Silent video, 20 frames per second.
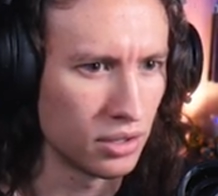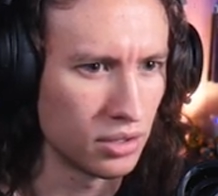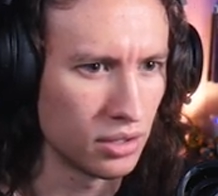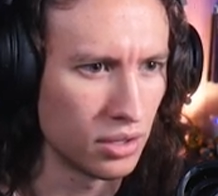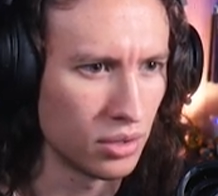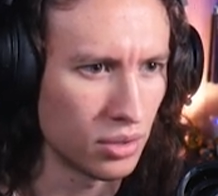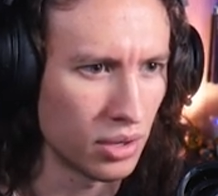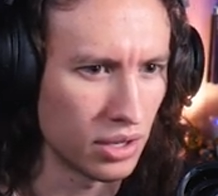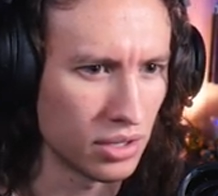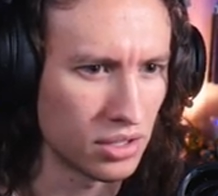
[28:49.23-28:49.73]

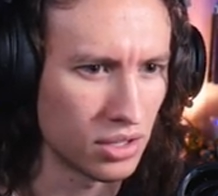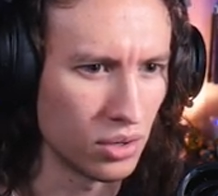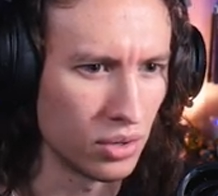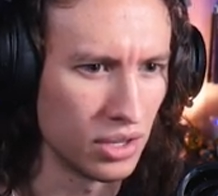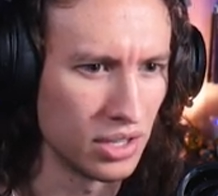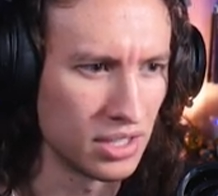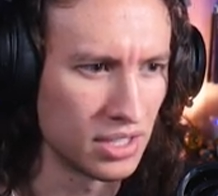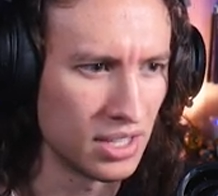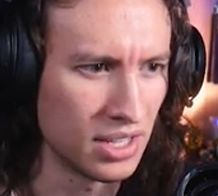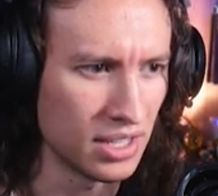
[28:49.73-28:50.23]
Okay, so
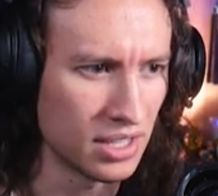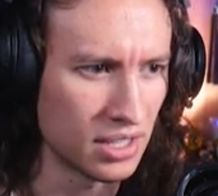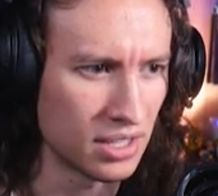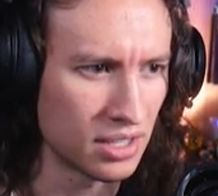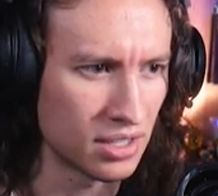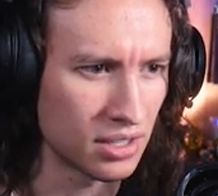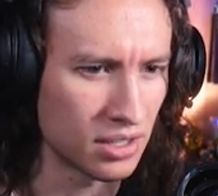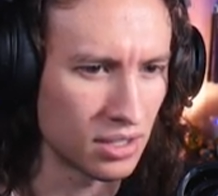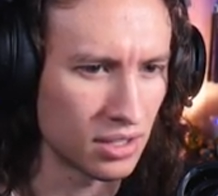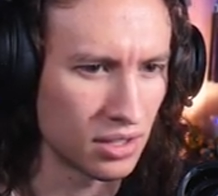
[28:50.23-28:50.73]
is
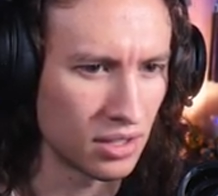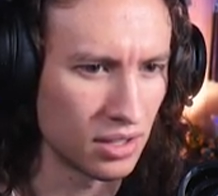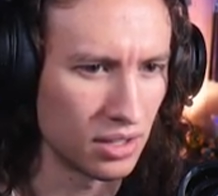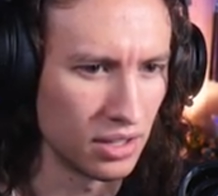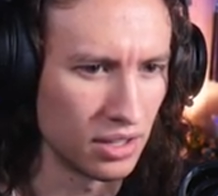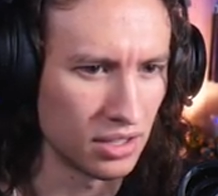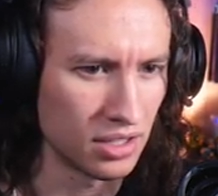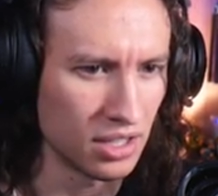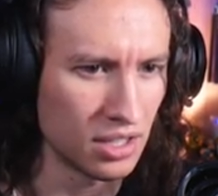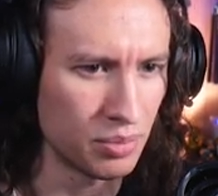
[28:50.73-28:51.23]
this...
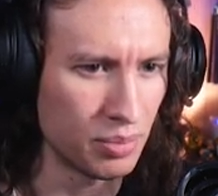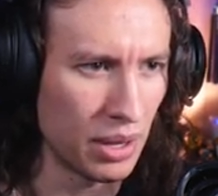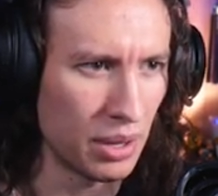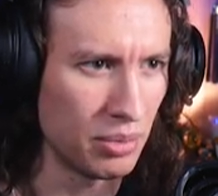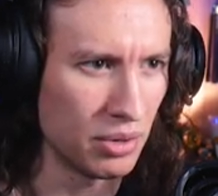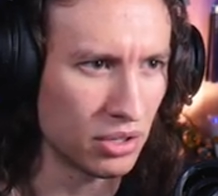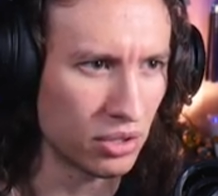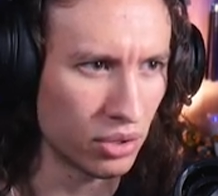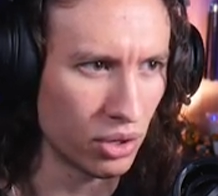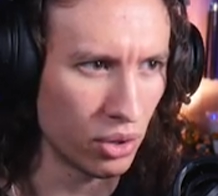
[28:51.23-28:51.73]
Is this baby
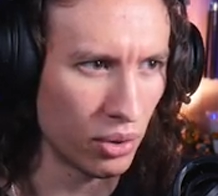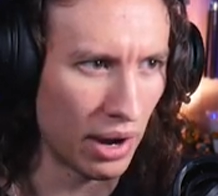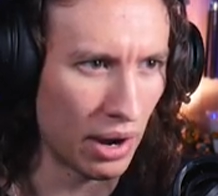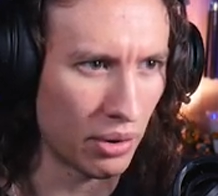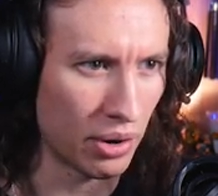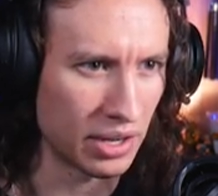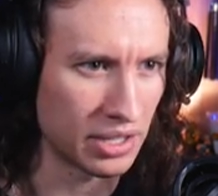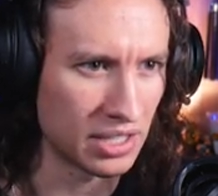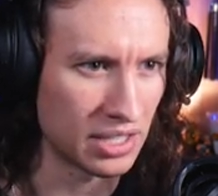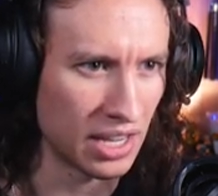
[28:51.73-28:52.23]
crow how
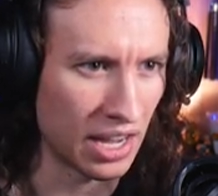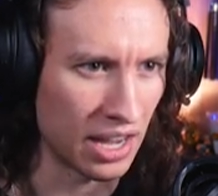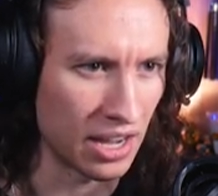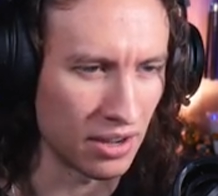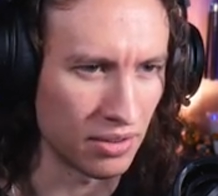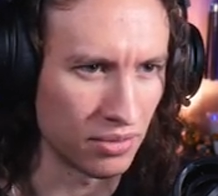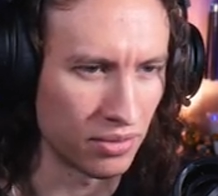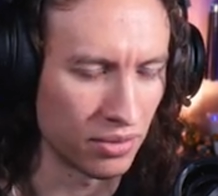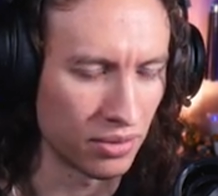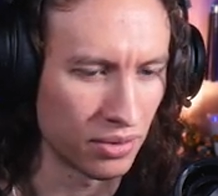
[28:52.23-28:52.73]
I
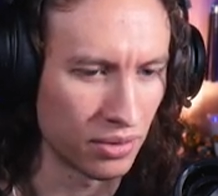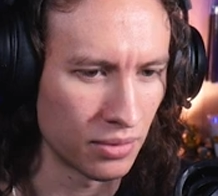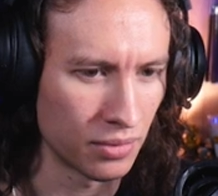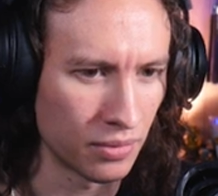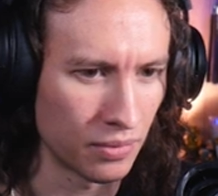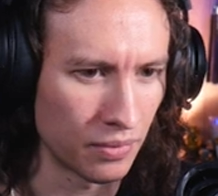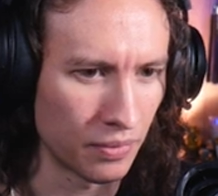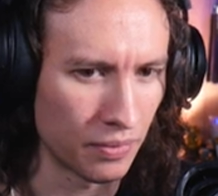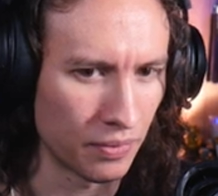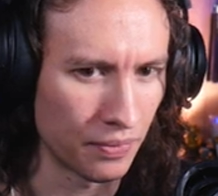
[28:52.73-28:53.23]
save?
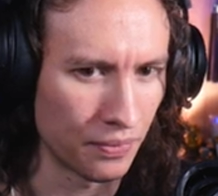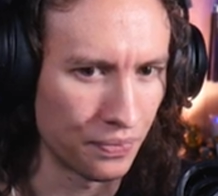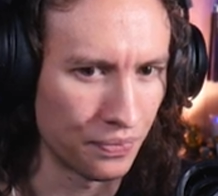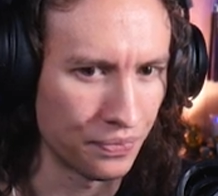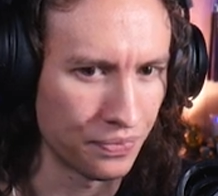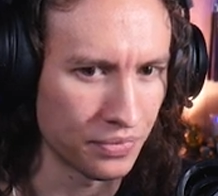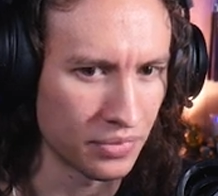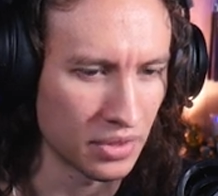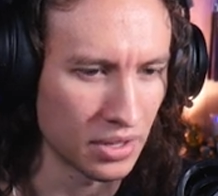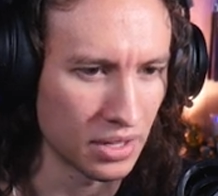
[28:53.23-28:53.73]

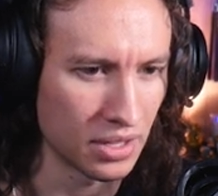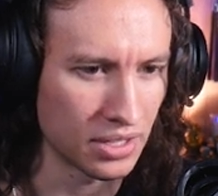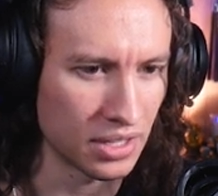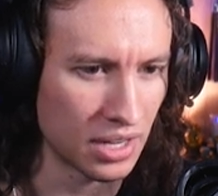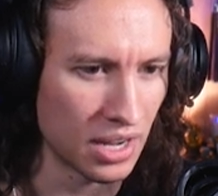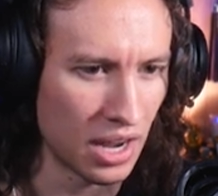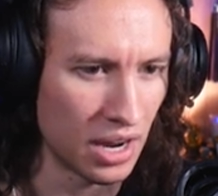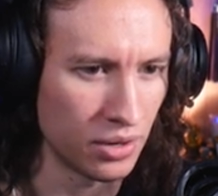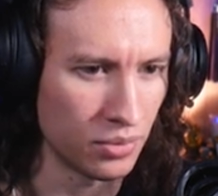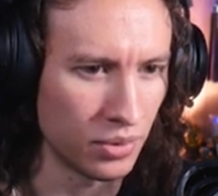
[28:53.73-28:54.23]
Because I
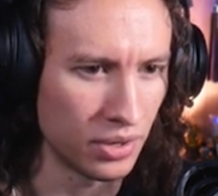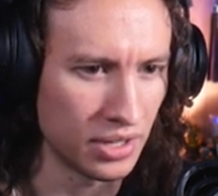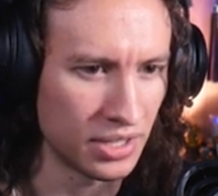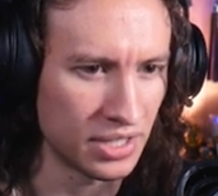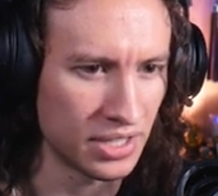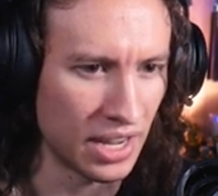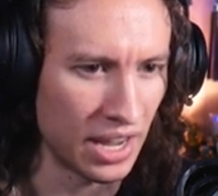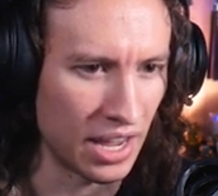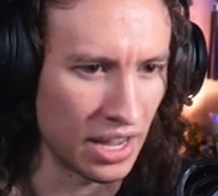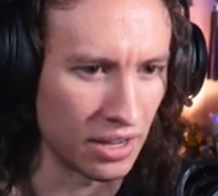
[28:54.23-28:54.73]
kind of want to
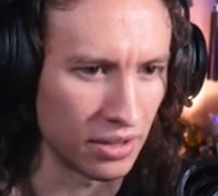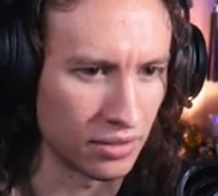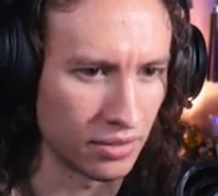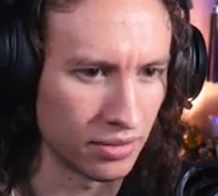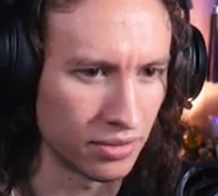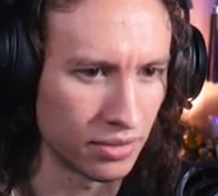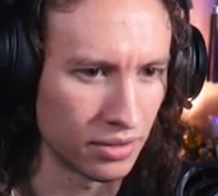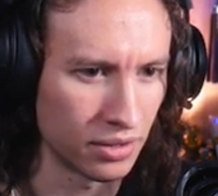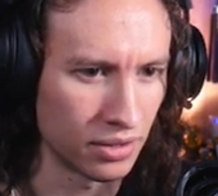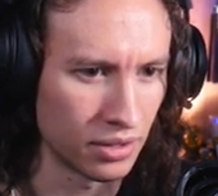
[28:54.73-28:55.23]
save.